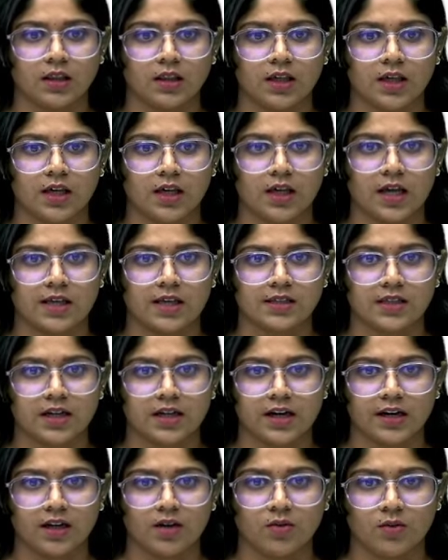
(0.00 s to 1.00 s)
the
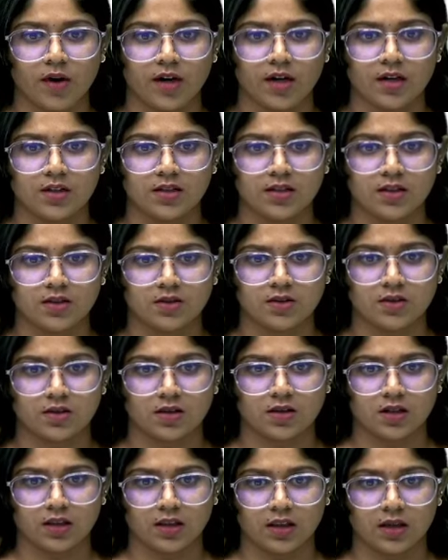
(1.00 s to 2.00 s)
escalating violence
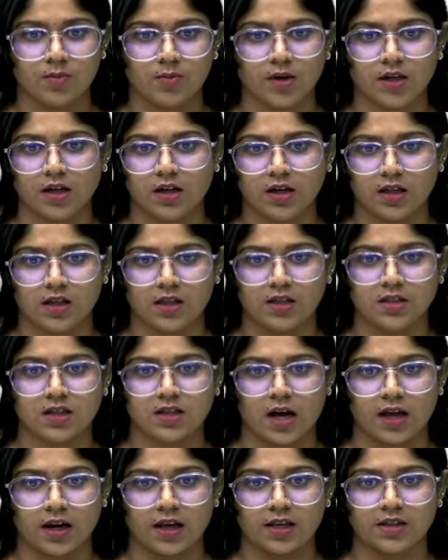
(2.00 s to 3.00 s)
in the Middle East
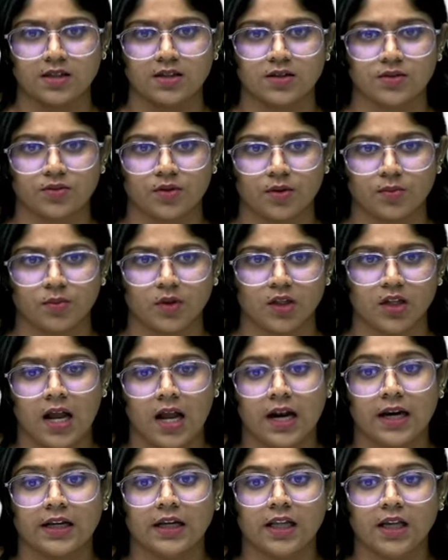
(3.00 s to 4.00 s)
arises from the
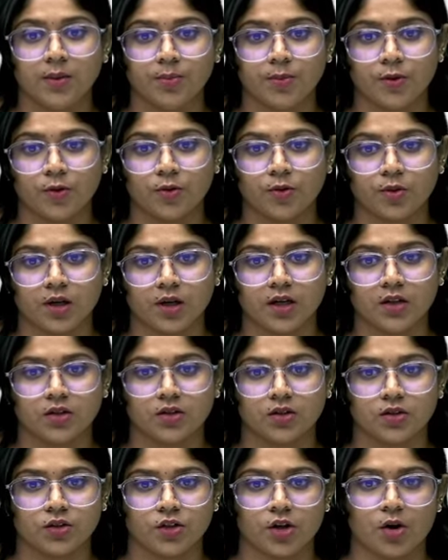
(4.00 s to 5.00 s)
deep-rooted
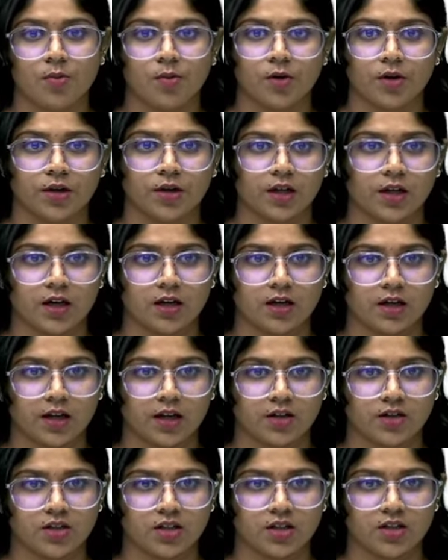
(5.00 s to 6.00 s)
geopolitical
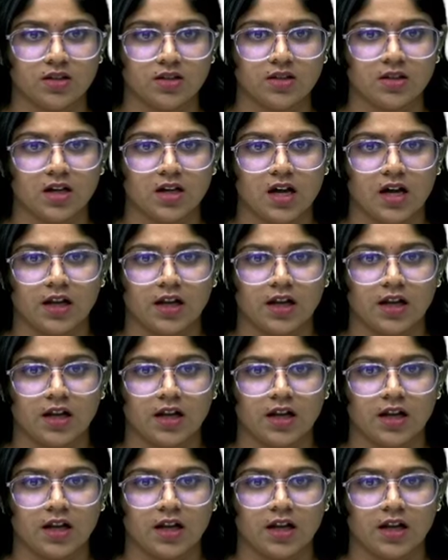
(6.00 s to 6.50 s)
tensions,